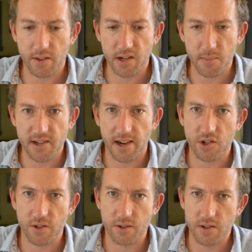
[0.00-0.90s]
the
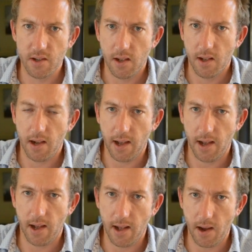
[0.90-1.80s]
limitations
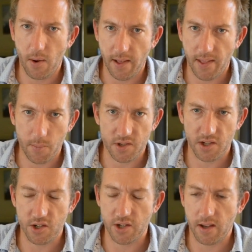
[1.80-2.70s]
around that
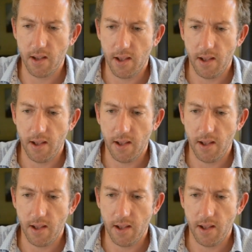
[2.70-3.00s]
procedure.